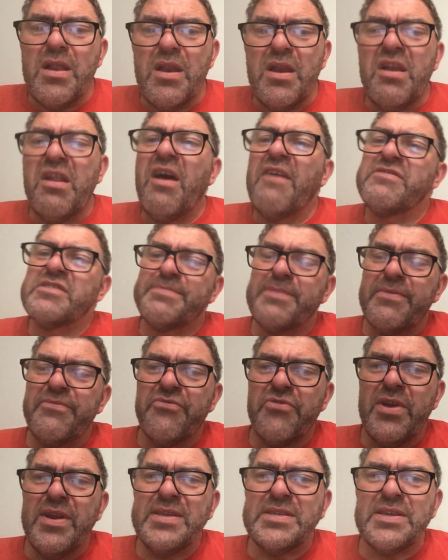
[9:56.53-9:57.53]
life's been
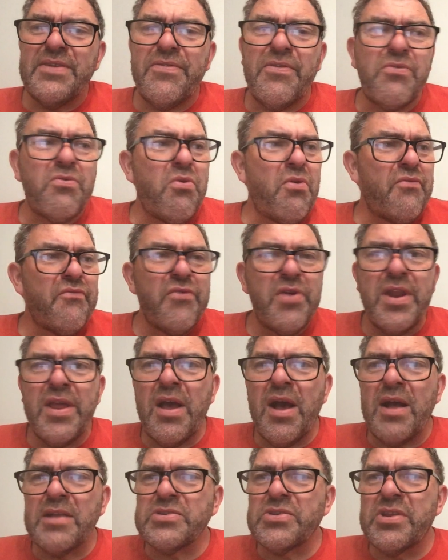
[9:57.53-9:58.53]
really difficult and really
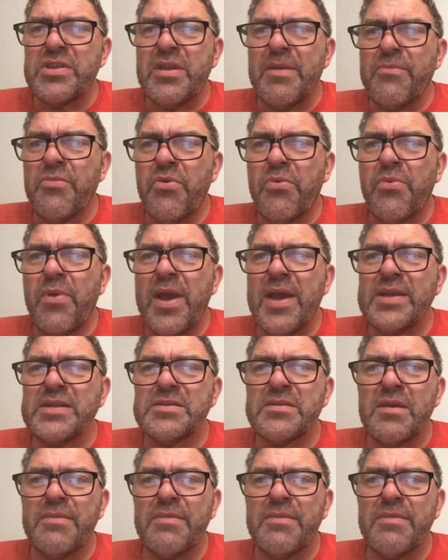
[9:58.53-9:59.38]
hard in a number of ways,